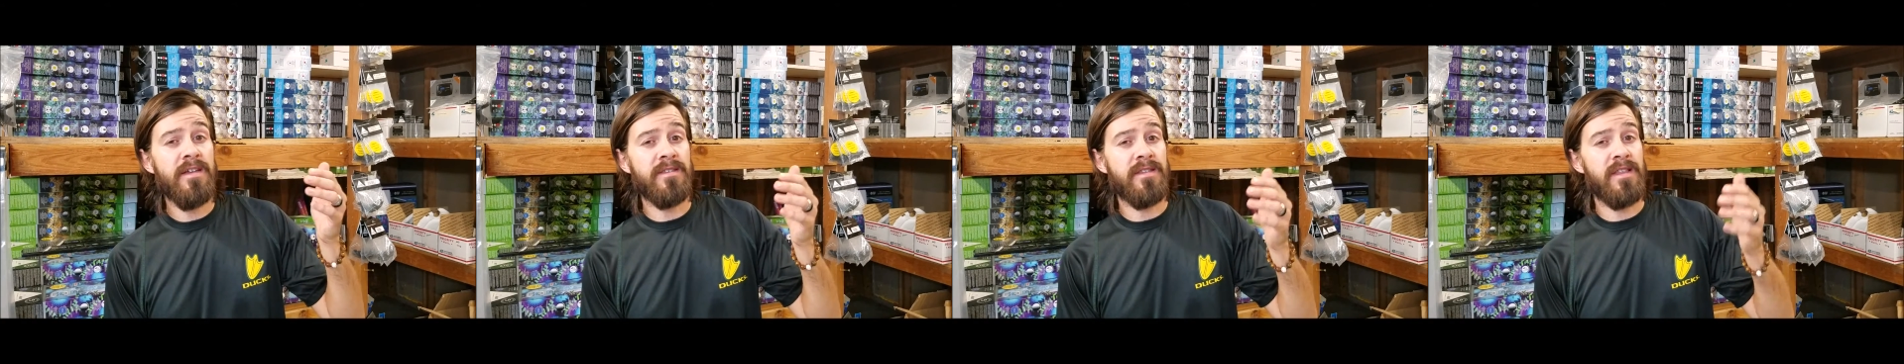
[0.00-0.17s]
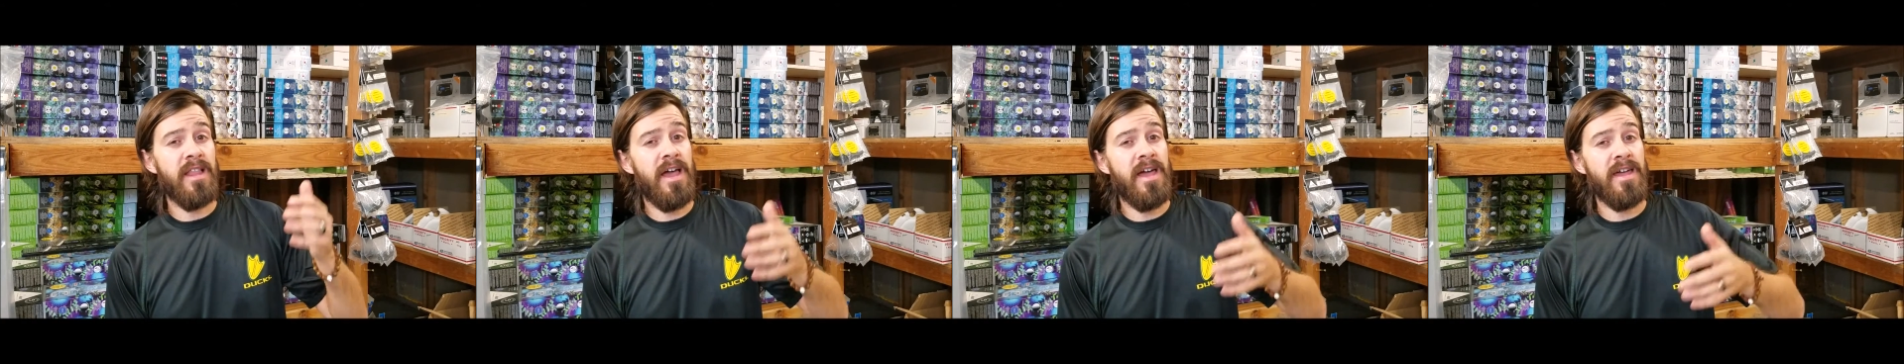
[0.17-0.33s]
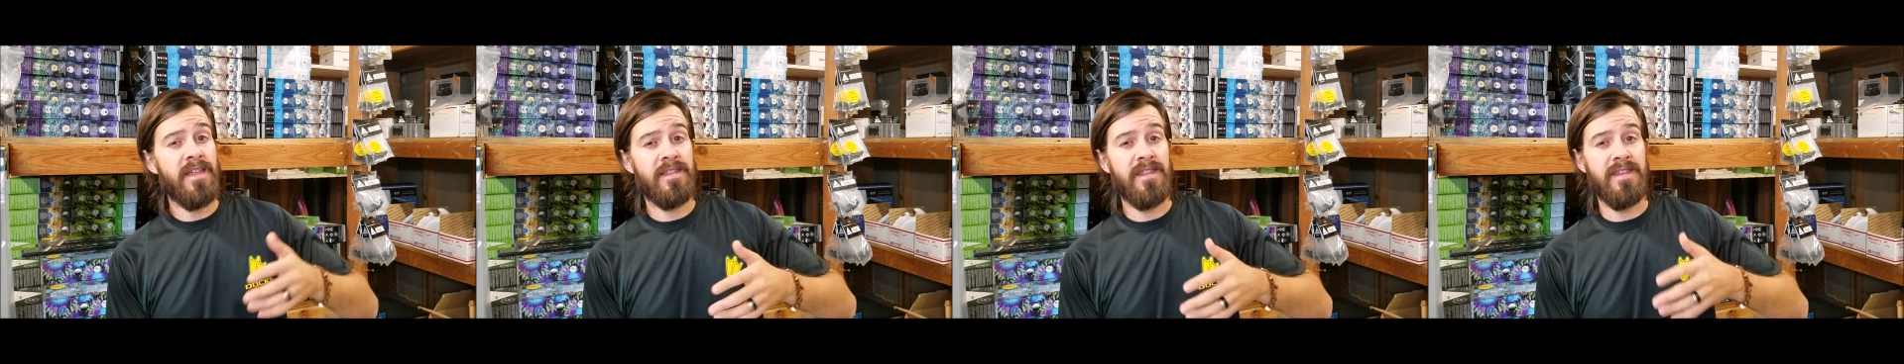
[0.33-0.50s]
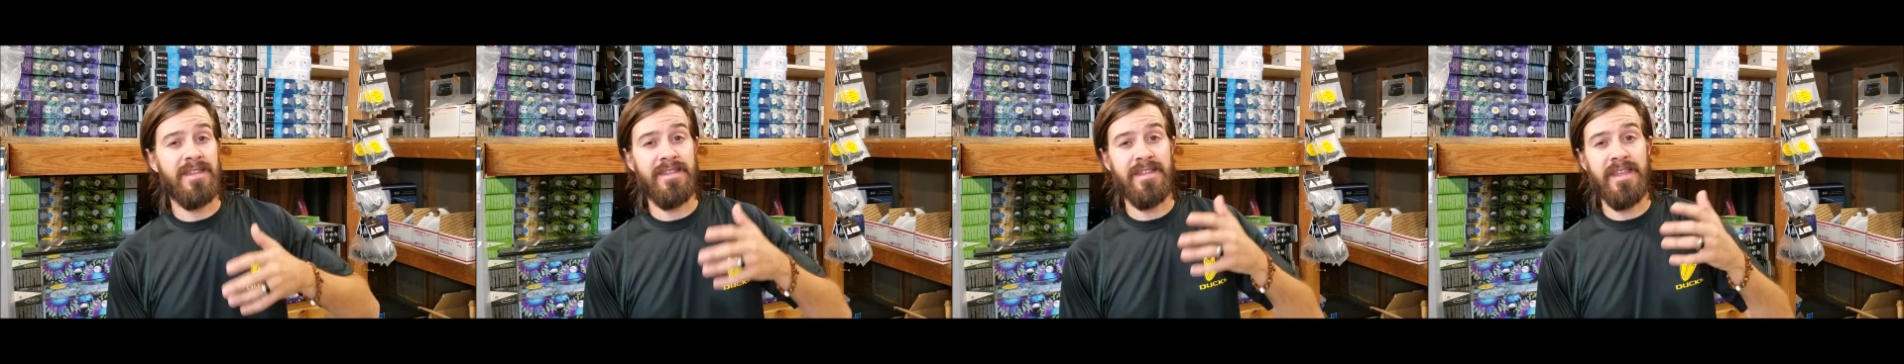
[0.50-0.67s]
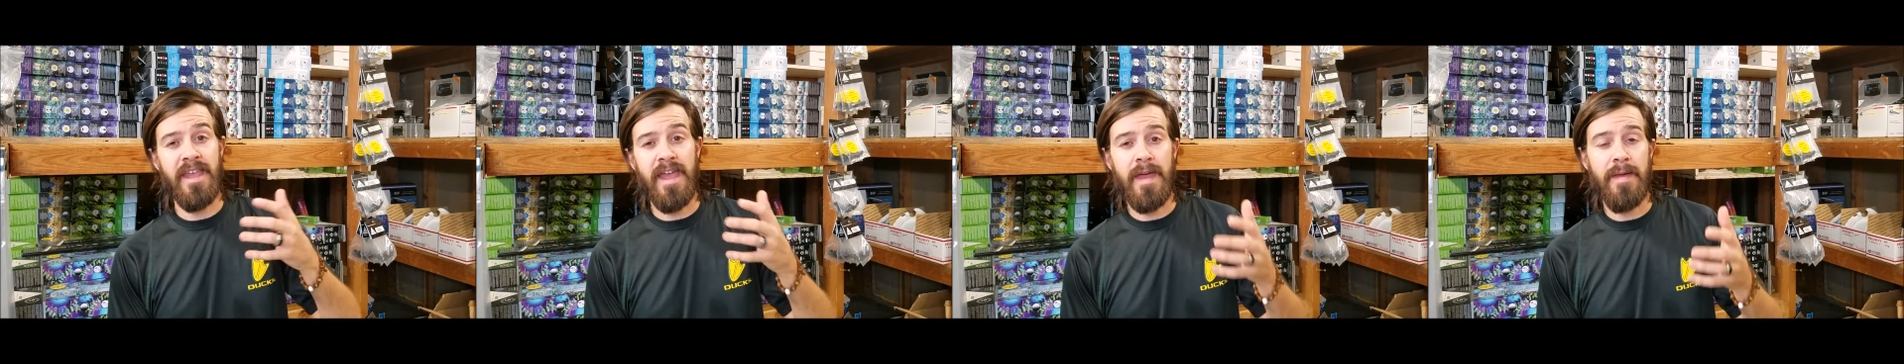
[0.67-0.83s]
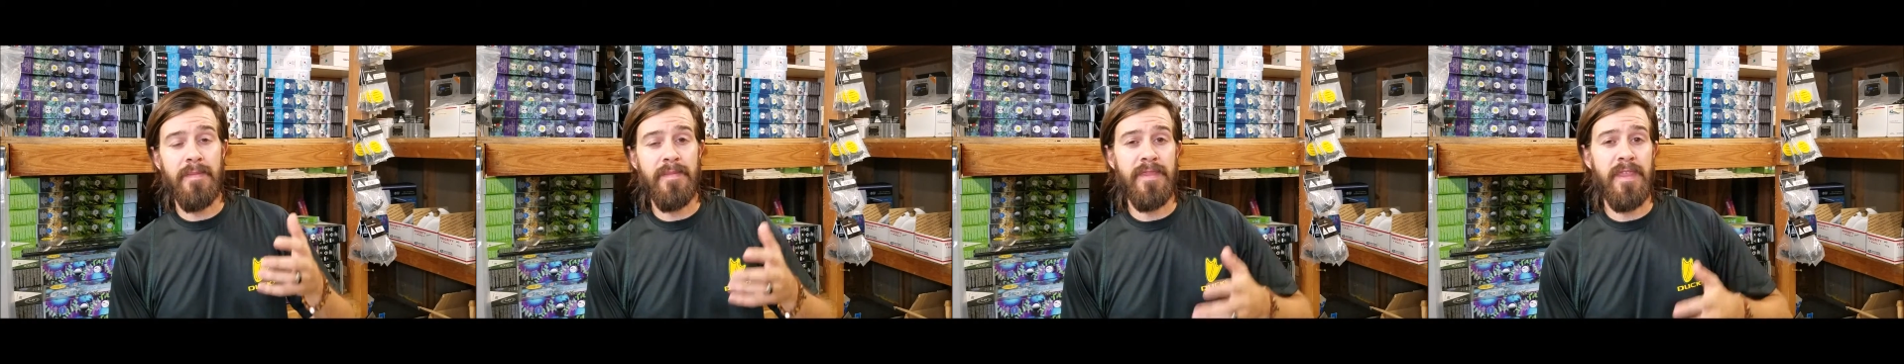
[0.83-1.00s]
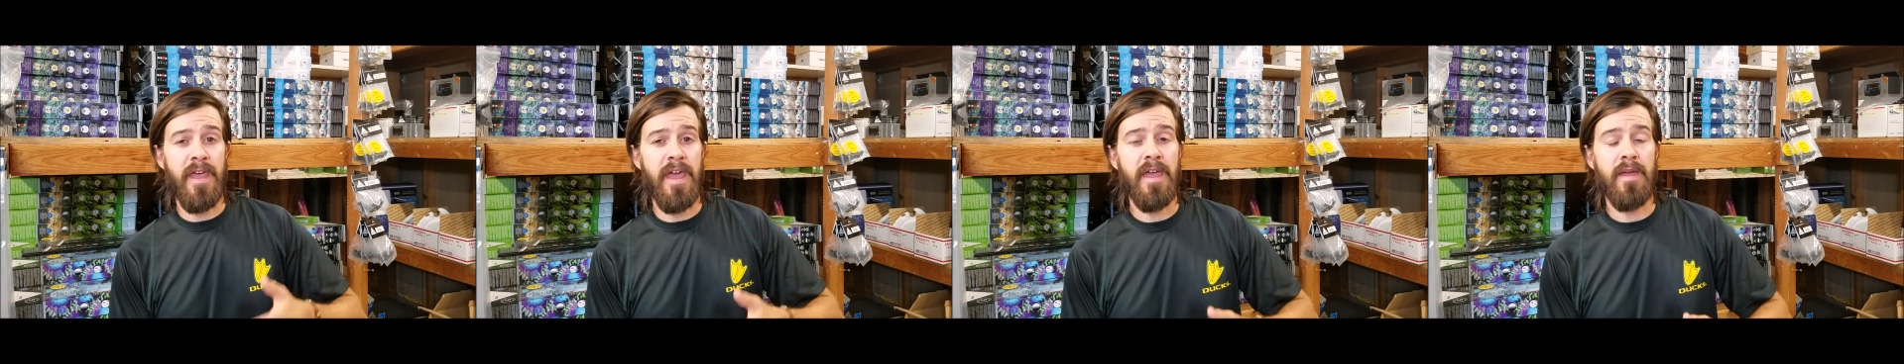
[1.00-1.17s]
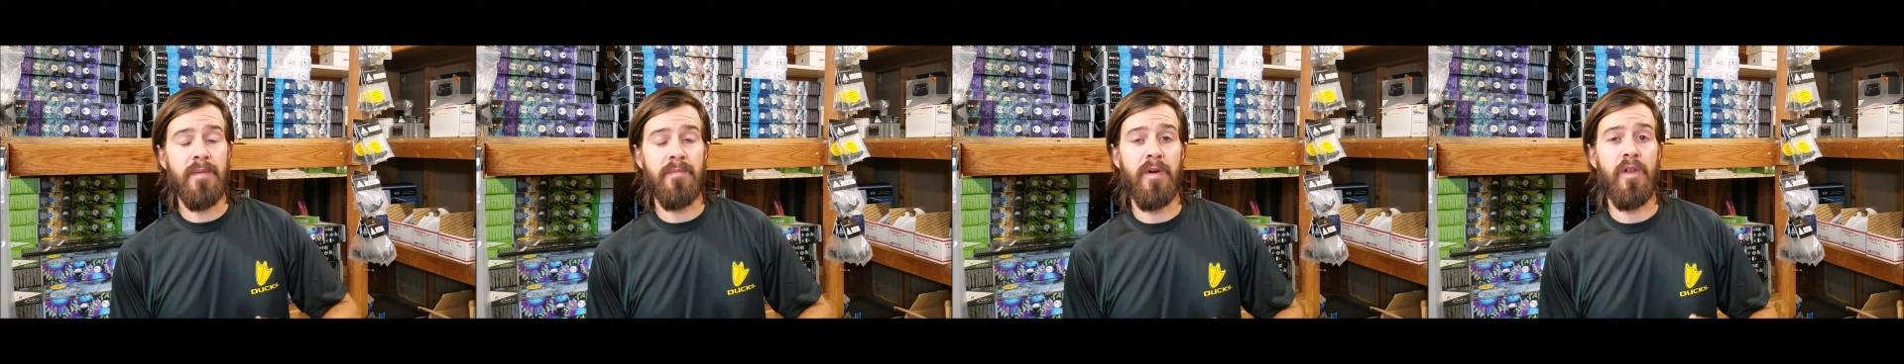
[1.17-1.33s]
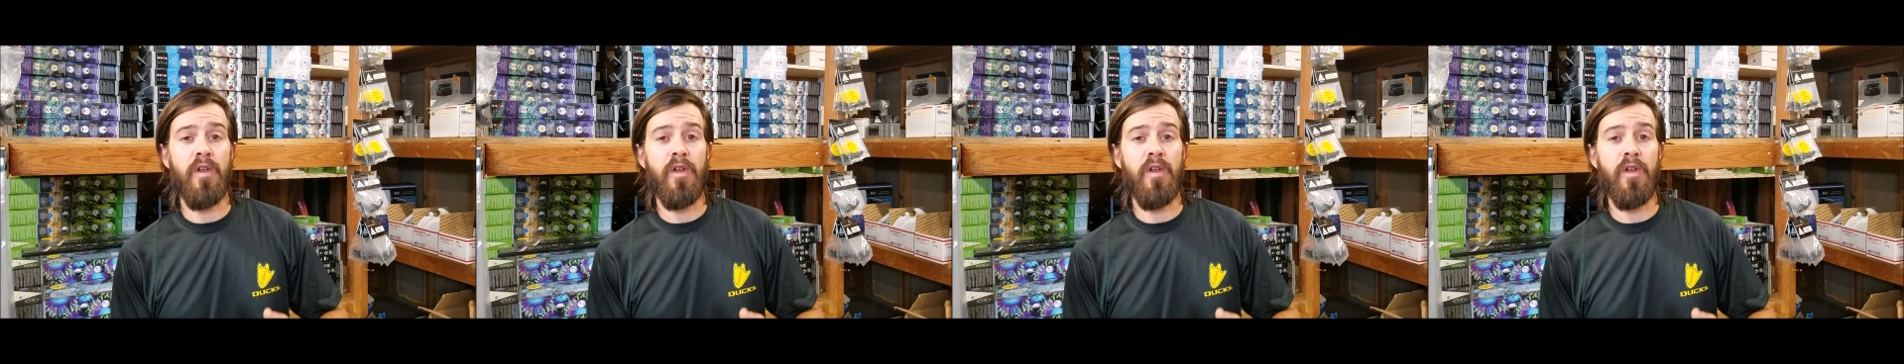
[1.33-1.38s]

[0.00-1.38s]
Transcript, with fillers: is like the same thing